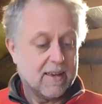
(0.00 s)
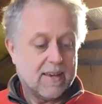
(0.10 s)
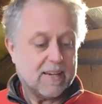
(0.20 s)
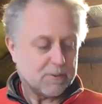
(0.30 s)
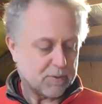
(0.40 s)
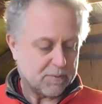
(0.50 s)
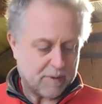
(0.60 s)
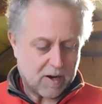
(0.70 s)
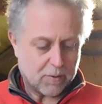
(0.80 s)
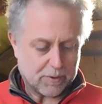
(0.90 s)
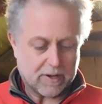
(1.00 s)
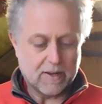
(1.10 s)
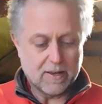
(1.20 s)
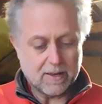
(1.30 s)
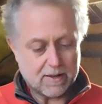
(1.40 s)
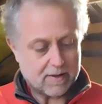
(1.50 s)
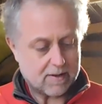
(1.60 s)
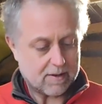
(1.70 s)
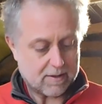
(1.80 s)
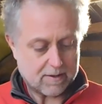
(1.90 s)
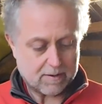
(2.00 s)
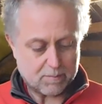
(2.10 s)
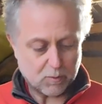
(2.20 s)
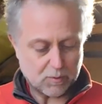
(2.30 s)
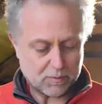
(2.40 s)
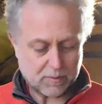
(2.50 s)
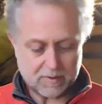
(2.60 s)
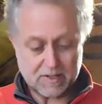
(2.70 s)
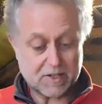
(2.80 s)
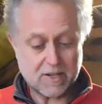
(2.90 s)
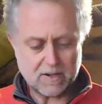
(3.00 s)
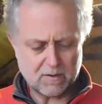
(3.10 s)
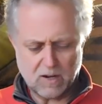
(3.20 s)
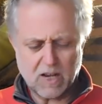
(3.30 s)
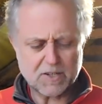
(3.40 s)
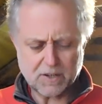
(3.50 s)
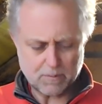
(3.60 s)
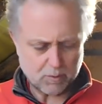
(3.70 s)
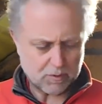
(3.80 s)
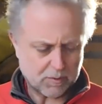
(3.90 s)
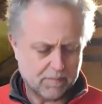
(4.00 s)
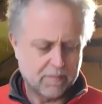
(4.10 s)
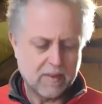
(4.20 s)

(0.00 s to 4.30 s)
His was a bit older. I bought this one this year, or last year I bought this one.